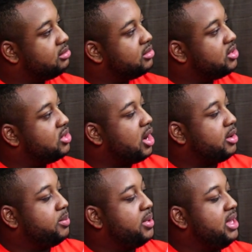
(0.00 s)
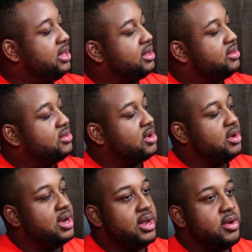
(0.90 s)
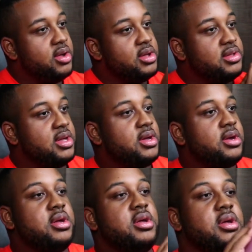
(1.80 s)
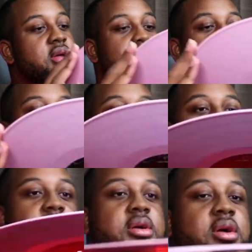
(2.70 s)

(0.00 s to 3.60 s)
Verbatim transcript: dark pink in certain areas here. Oh,